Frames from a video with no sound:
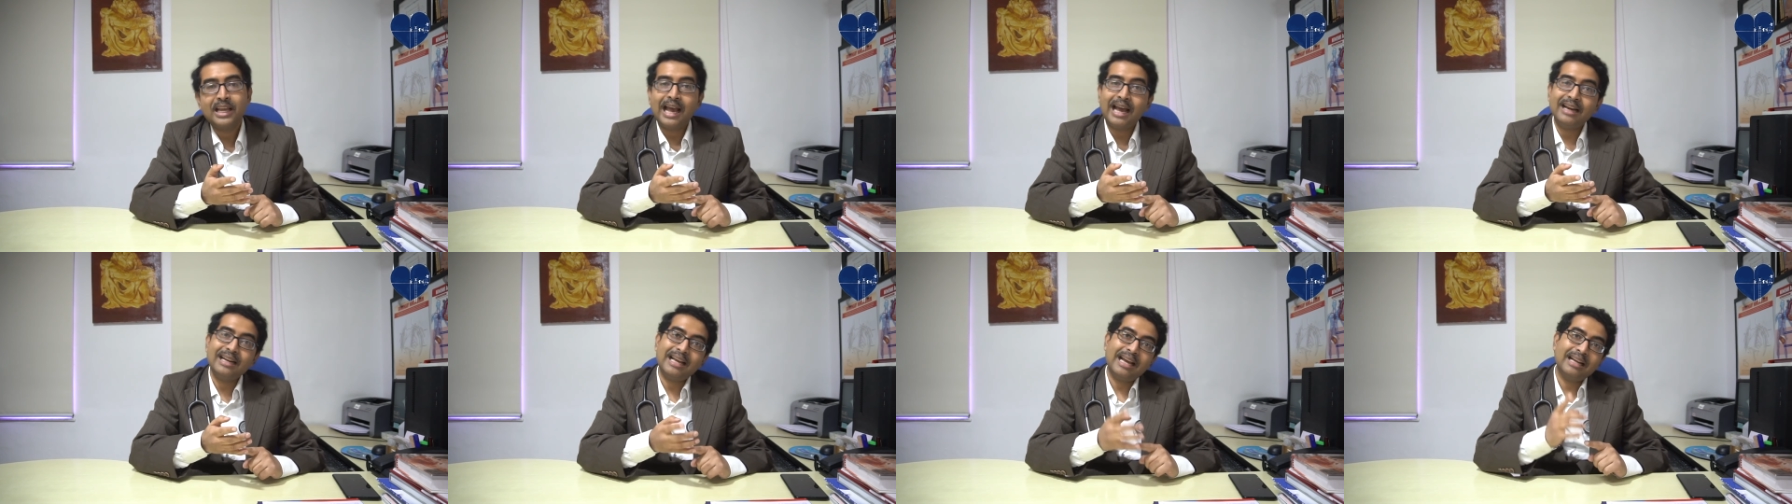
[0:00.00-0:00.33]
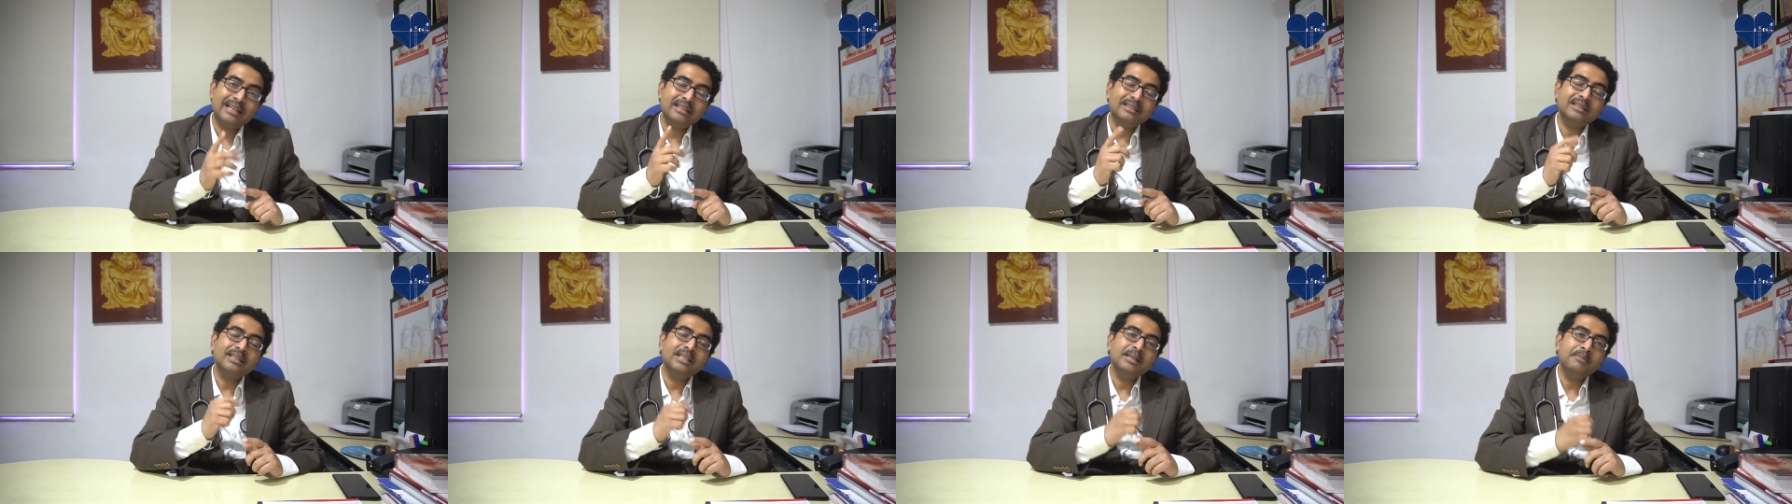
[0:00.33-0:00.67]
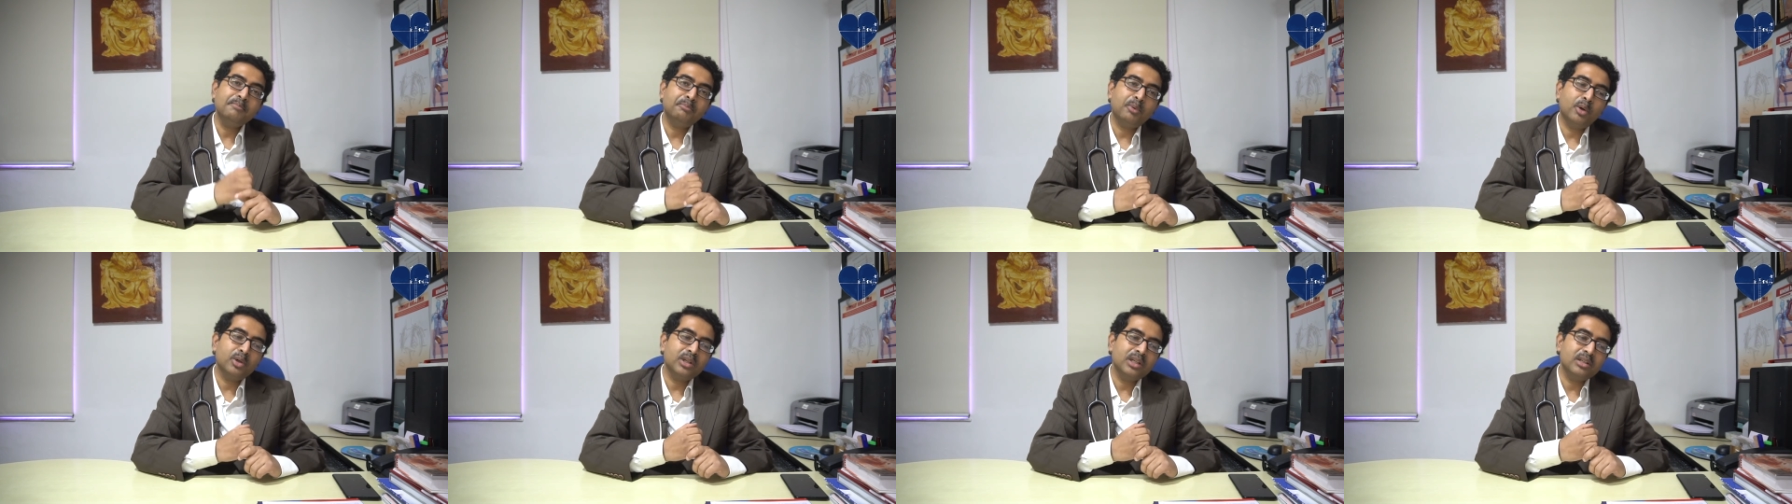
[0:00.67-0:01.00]
And another
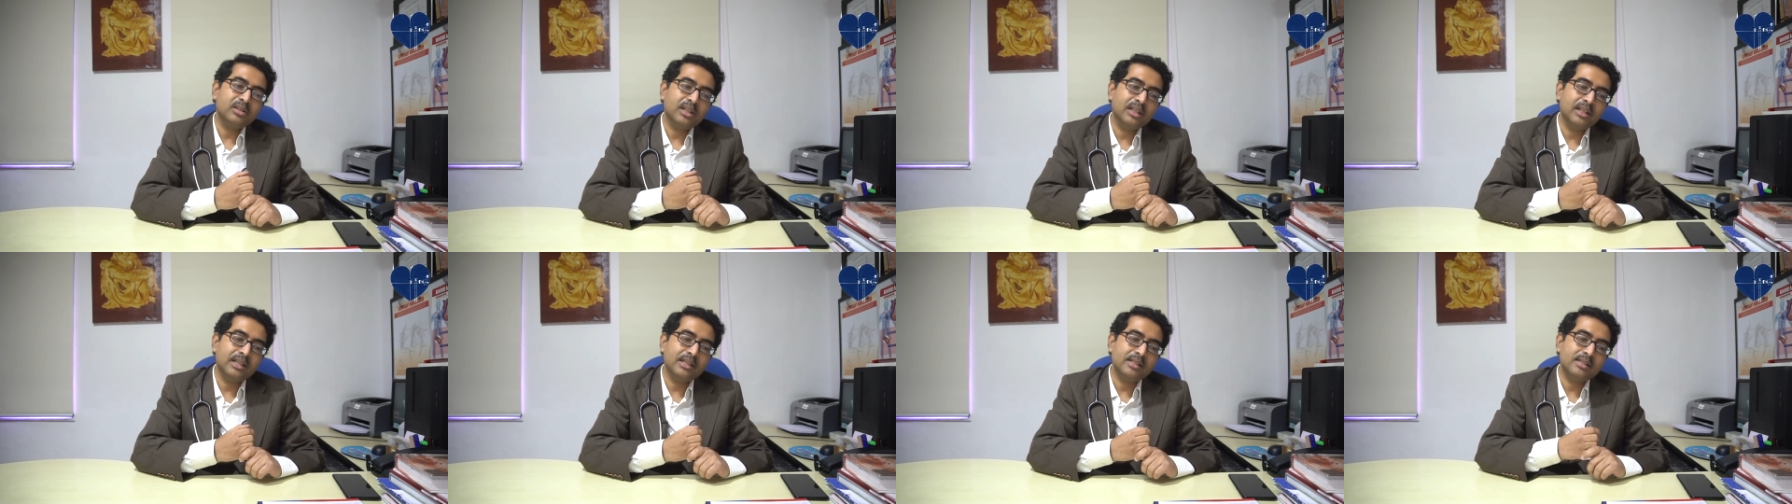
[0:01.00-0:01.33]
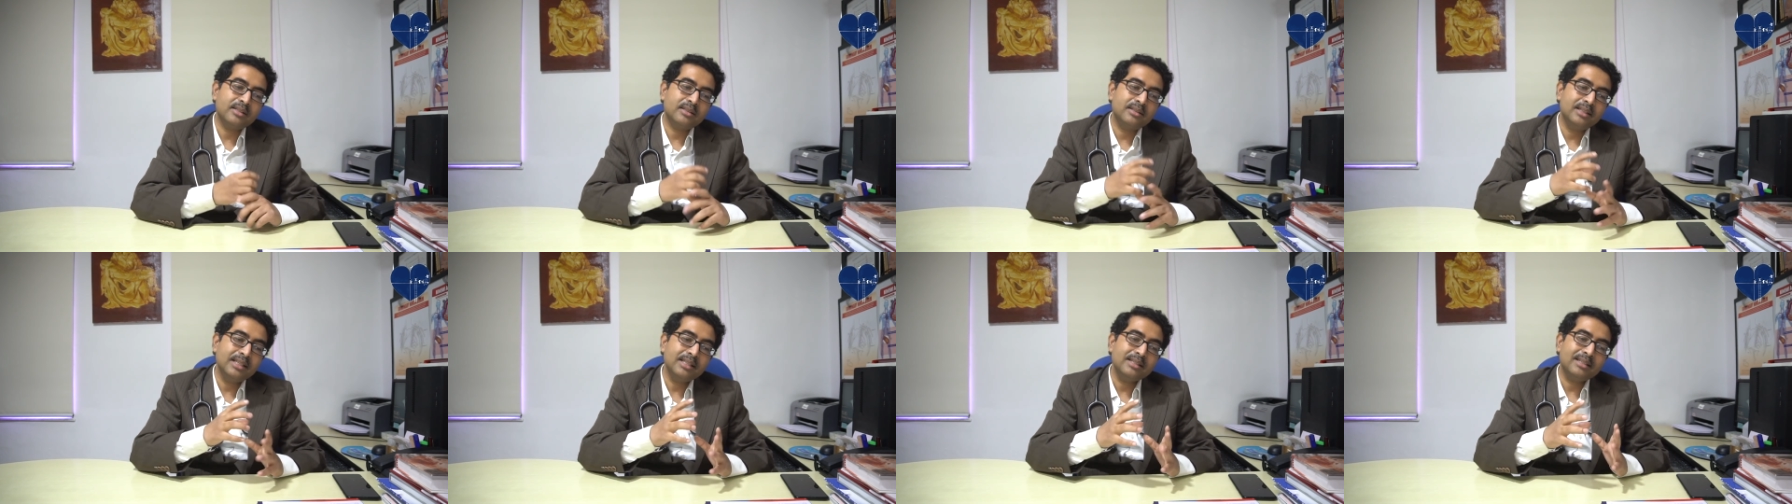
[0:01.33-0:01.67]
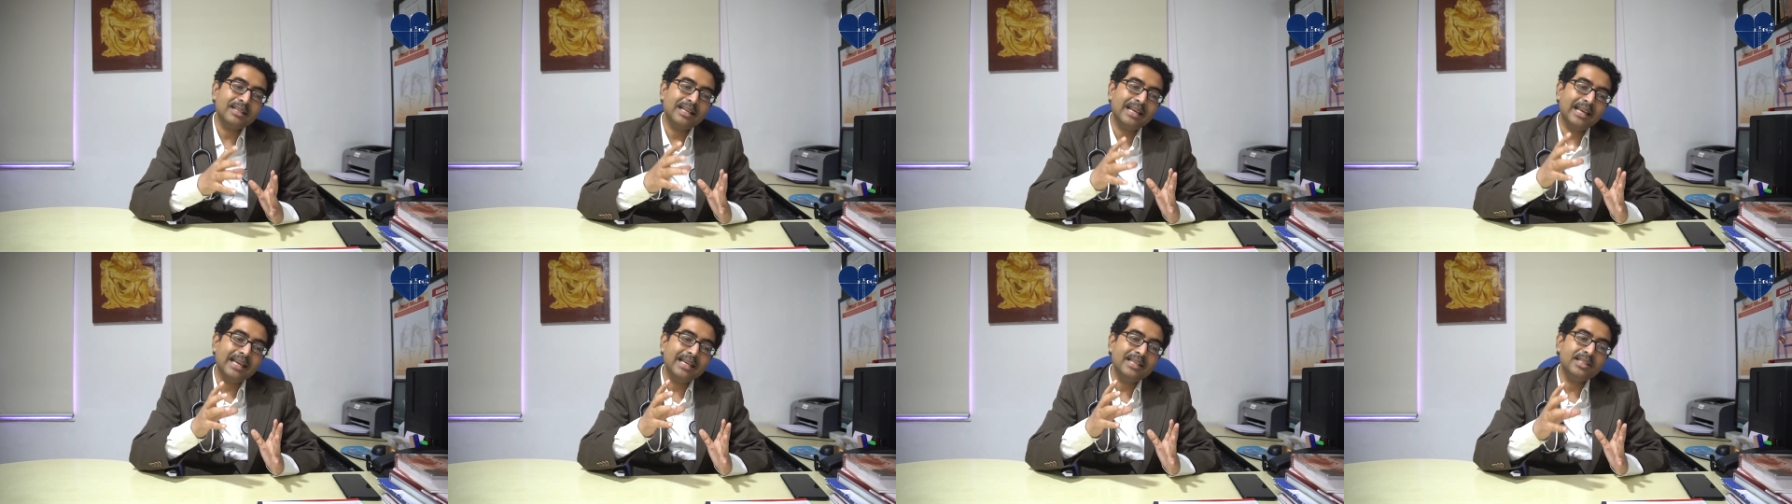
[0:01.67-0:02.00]
important thing is, these
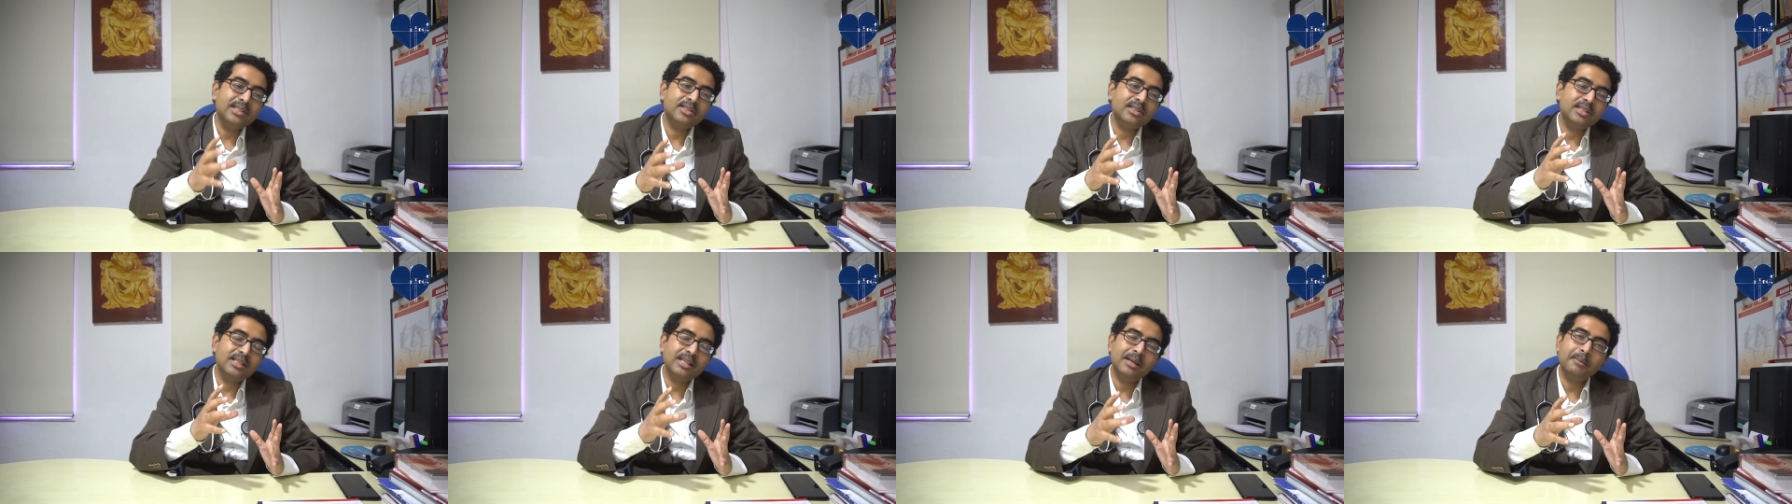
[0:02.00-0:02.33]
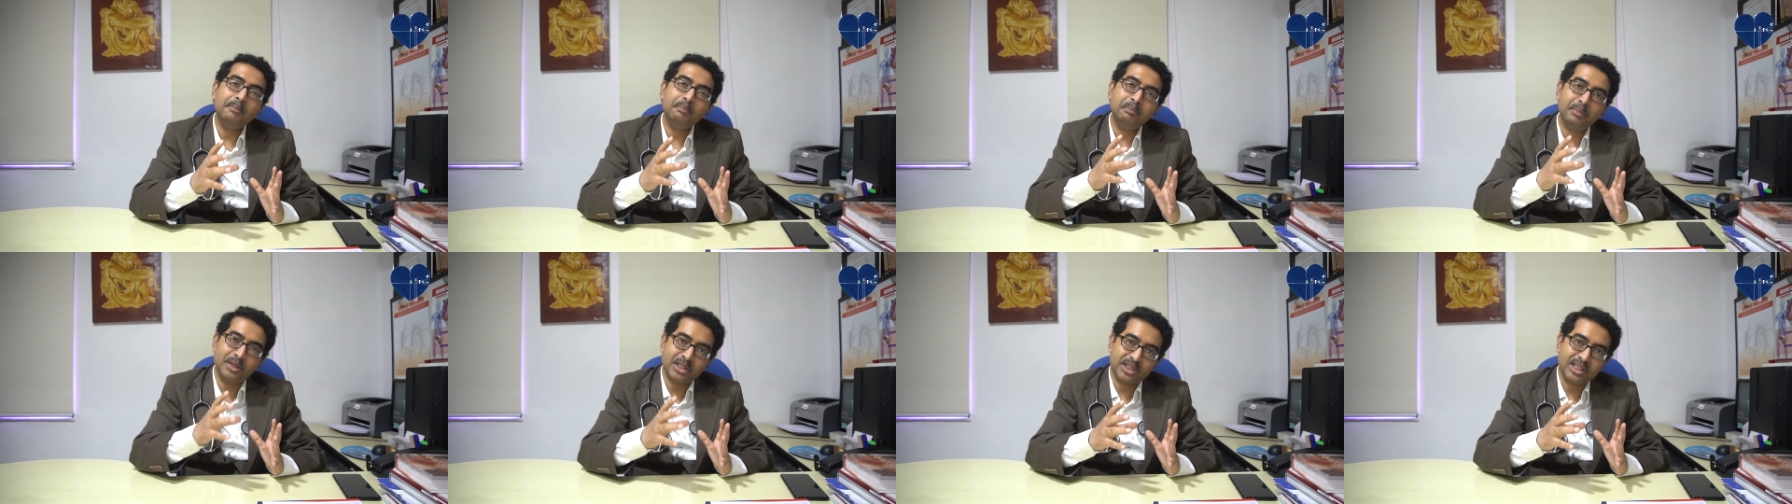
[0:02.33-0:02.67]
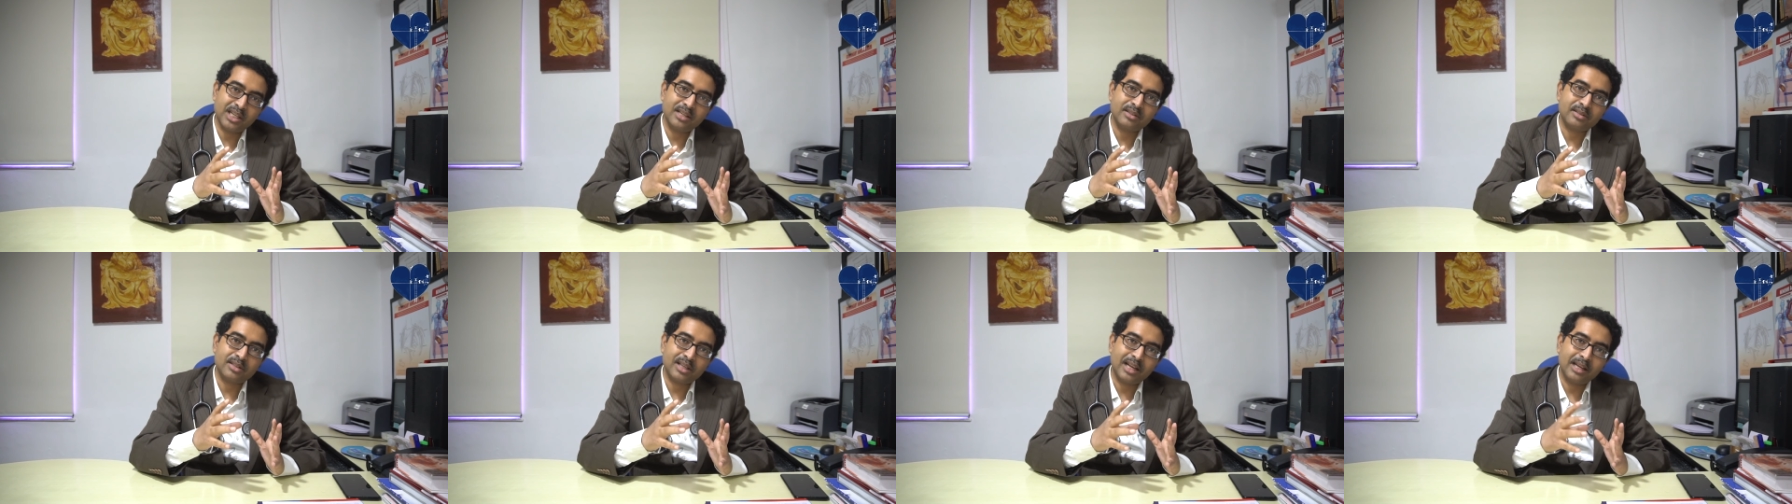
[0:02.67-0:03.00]
HCM
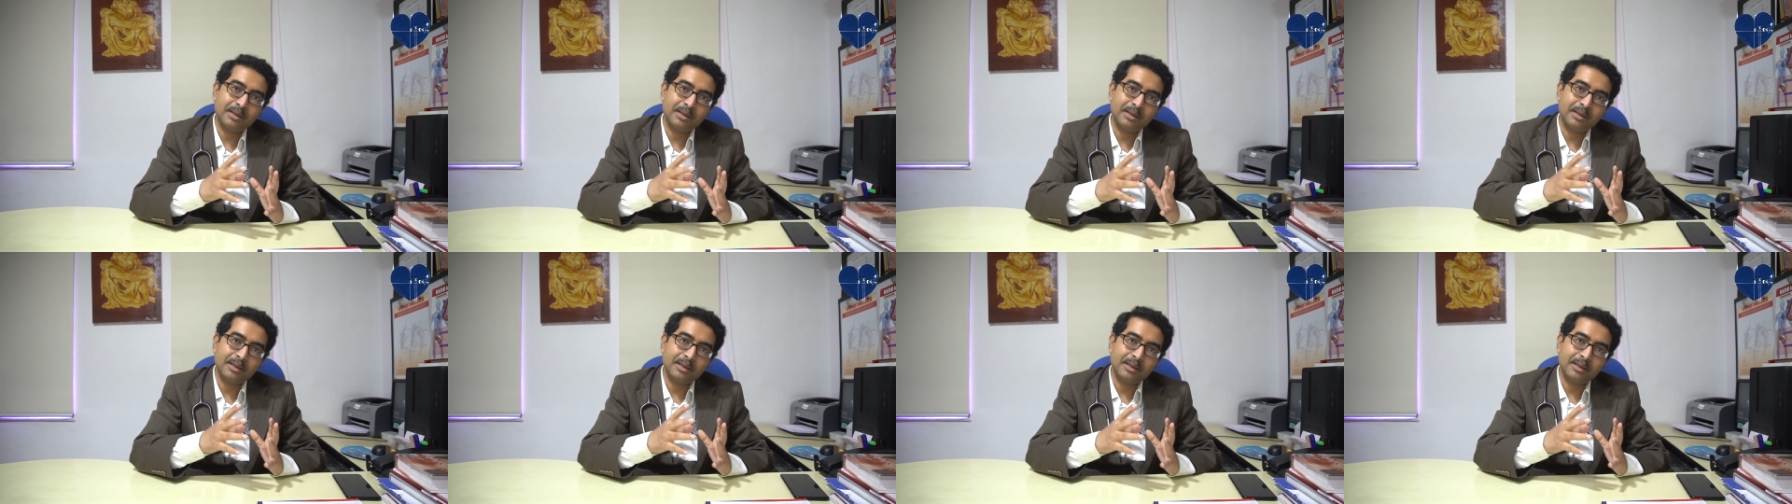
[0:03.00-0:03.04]
patients,